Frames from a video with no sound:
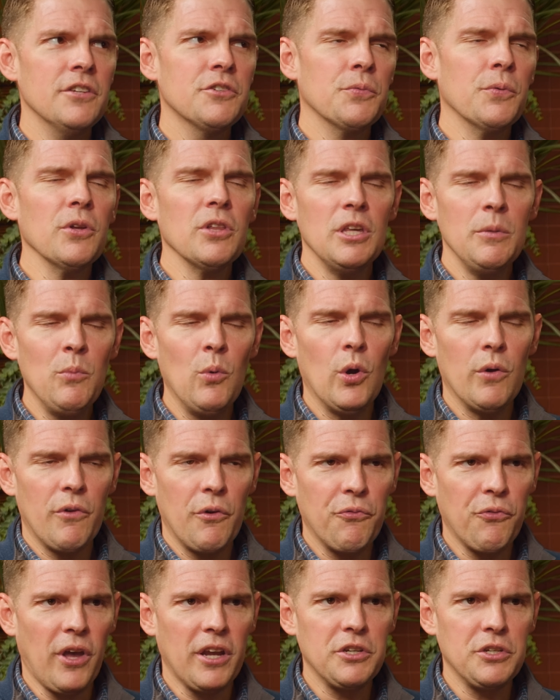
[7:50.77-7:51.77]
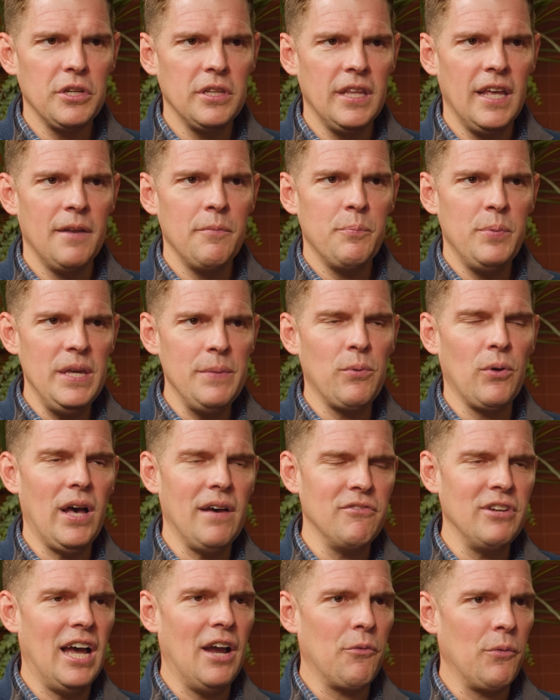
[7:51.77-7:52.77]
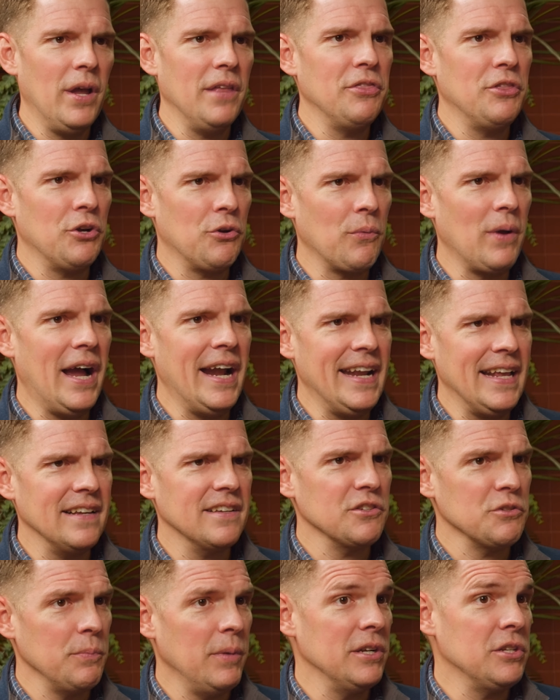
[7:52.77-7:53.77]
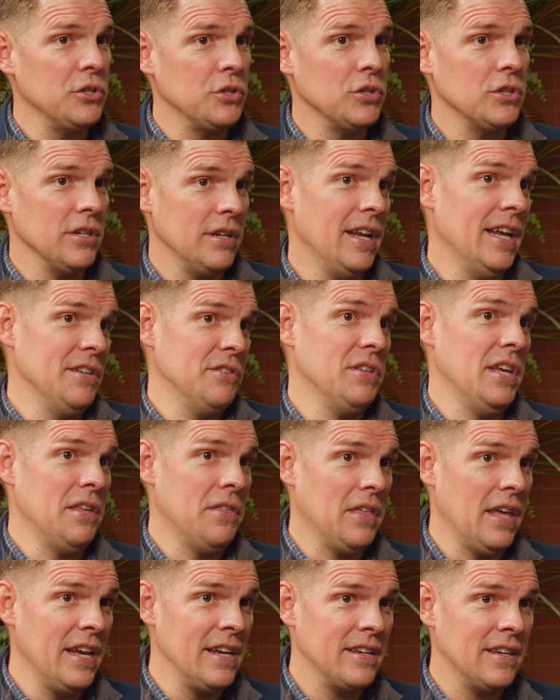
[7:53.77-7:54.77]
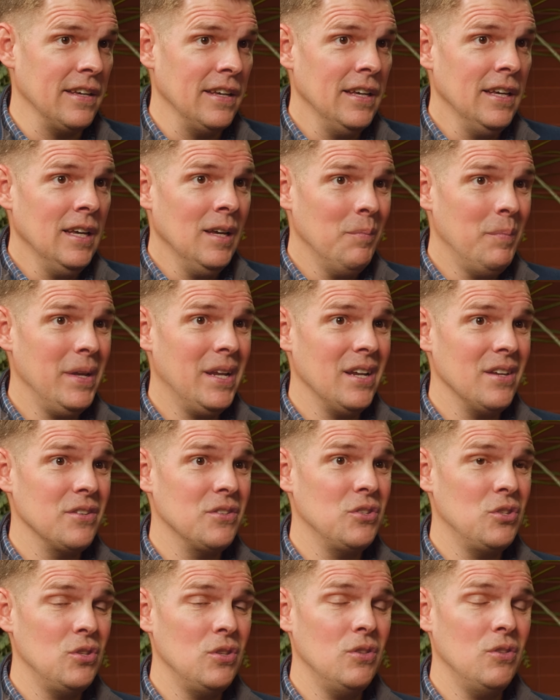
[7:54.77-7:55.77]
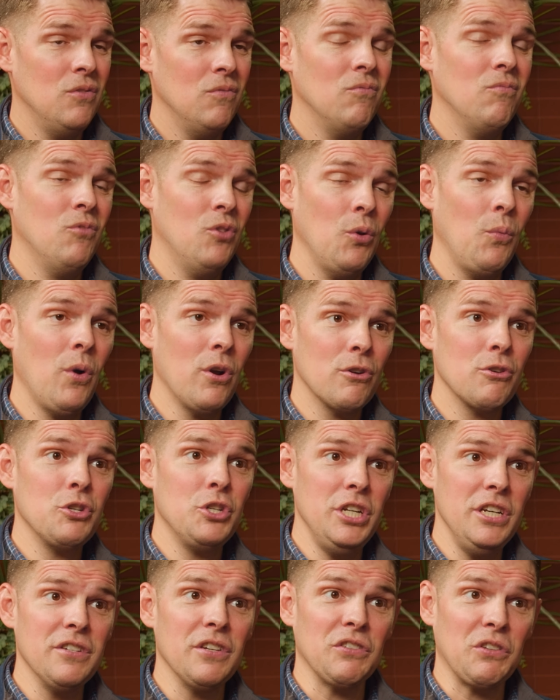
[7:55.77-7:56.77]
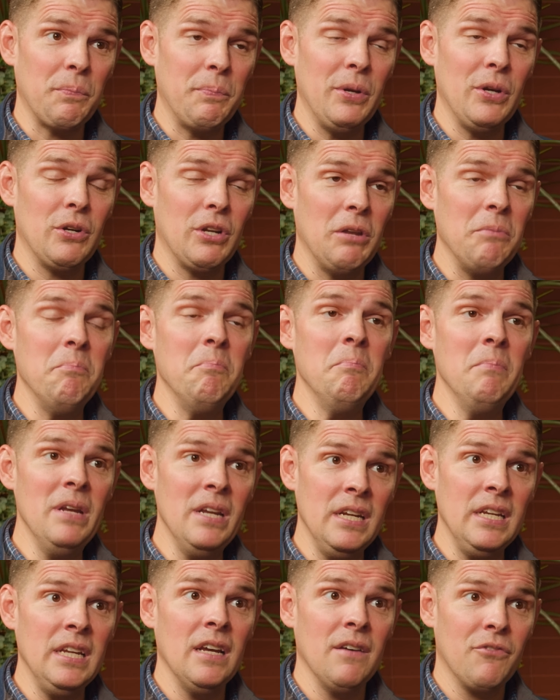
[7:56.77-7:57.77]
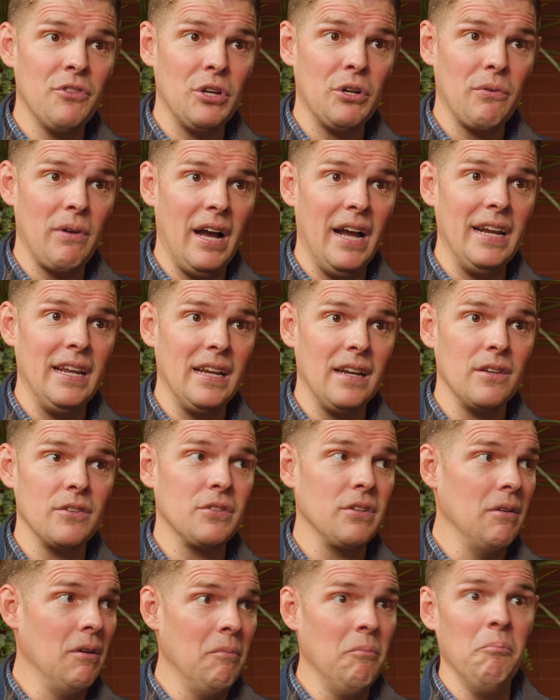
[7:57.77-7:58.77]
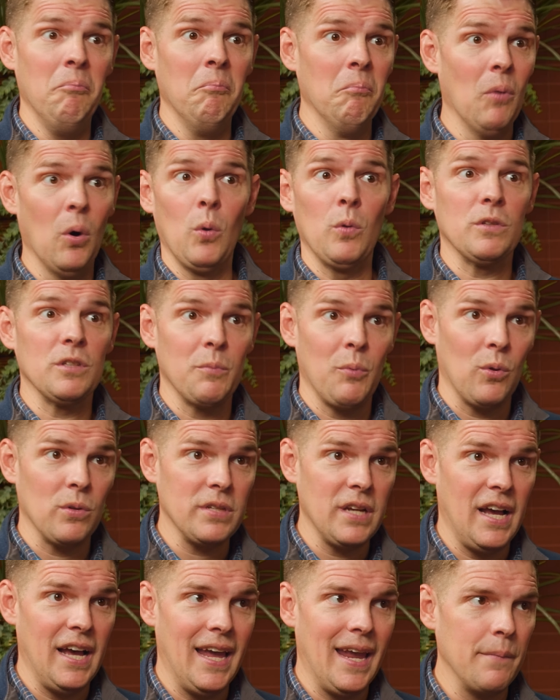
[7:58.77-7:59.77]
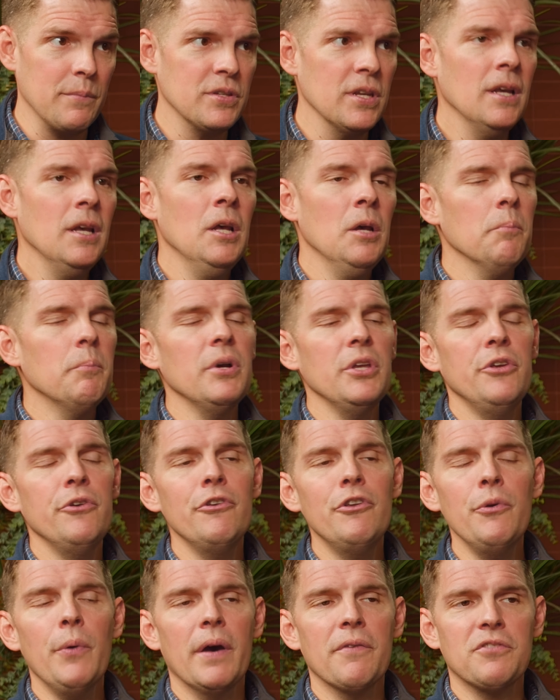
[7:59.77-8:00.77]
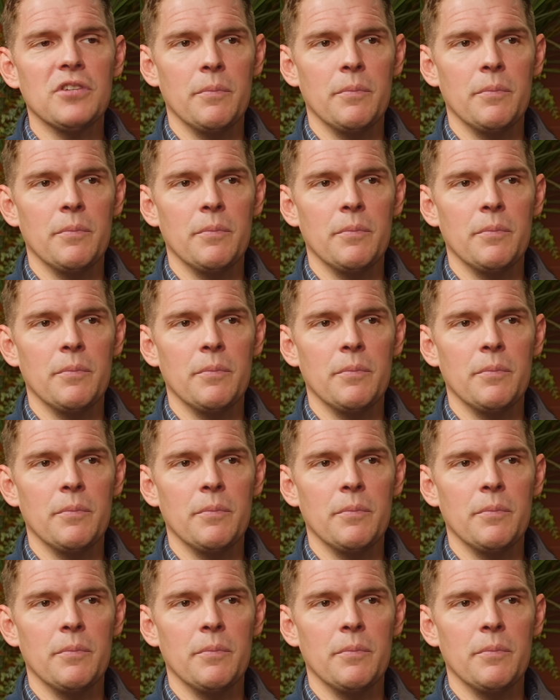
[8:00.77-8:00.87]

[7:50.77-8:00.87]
really more reflection that people have not read their writings as much as they think, because the word Jesus appeared in many of their writings multiple times. But you do have